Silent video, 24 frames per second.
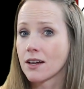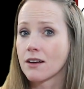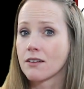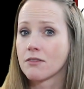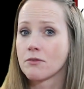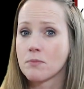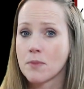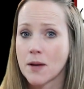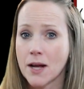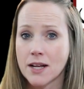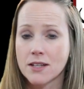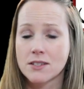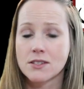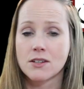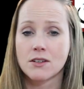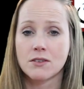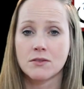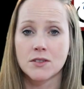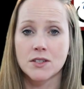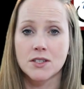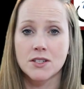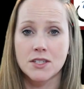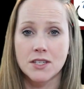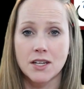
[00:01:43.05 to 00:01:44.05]
of
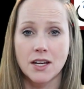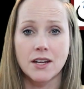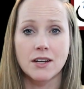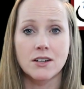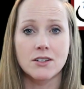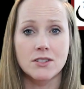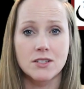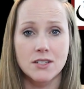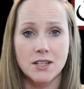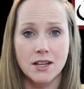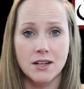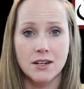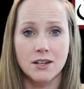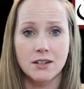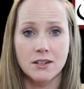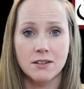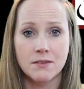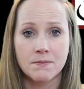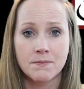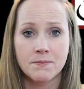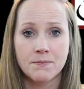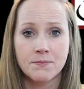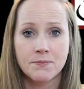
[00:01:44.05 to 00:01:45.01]
Passover Seder dinner.